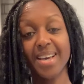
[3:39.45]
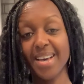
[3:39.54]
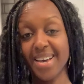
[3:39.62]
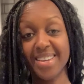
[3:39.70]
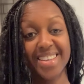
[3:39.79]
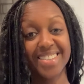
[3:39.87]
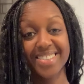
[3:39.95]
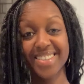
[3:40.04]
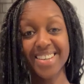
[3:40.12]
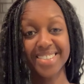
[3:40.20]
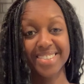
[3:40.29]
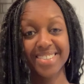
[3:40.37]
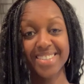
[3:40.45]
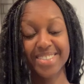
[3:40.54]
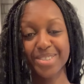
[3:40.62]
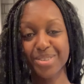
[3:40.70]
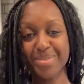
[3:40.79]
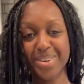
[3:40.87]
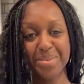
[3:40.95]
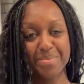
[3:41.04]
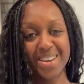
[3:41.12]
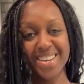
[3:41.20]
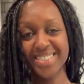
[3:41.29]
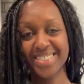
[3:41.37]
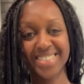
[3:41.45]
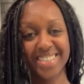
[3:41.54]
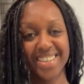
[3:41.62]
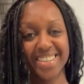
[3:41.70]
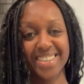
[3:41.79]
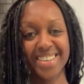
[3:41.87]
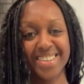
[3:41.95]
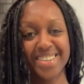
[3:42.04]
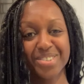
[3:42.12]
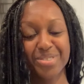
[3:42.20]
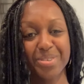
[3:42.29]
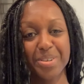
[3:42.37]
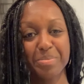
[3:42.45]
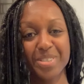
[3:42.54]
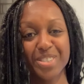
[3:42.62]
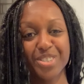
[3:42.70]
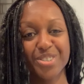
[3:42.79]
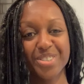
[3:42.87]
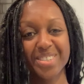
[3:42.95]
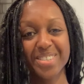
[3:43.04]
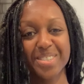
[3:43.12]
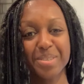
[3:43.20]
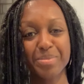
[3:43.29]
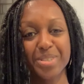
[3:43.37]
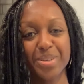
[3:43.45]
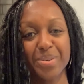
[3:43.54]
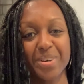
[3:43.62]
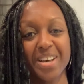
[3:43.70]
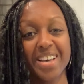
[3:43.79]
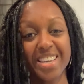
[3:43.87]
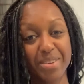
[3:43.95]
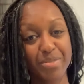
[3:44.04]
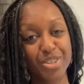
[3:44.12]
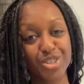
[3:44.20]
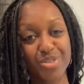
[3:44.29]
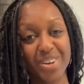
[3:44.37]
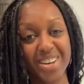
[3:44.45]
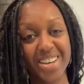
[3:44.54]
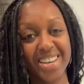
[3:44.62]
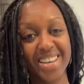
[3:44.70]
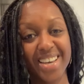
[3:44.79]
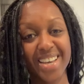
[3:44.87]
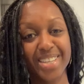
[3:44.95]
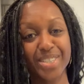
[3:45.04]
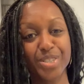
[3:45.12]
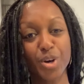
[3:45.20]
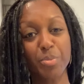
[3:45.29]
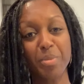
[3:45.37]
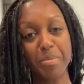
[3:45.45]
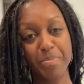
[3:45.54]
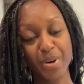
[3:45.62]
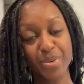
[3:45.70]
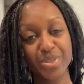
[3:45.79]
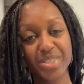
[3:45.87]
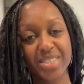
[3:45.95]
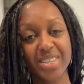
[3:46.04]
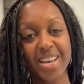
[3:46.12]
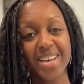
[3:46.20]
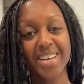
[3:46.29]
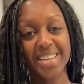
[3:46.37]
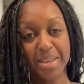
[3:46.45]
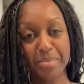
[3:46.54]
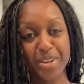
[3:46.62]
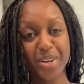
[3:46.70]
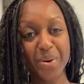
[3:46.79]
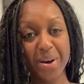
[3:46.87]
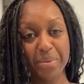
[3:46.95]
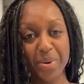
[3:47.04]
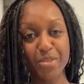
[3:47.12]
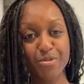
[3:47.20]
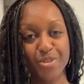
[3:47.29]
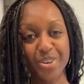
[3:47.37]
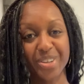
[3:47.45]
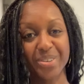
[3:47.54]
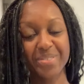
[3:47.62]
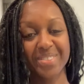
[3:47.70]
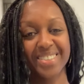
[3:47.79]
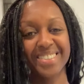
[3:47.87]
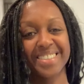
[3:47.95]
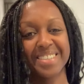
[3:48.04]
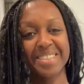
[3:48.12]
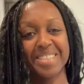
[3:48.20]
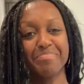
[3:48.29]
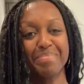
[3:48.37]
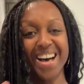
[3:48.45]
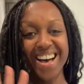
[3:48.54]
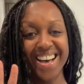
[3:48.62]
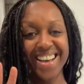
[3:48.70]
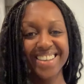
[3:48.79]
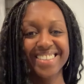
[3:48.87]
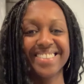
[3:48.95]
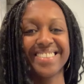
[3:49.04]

And that's it. It's a great way to get natural herbs into your system. So give it a try, and on my post, let me know how it went for you. Bye.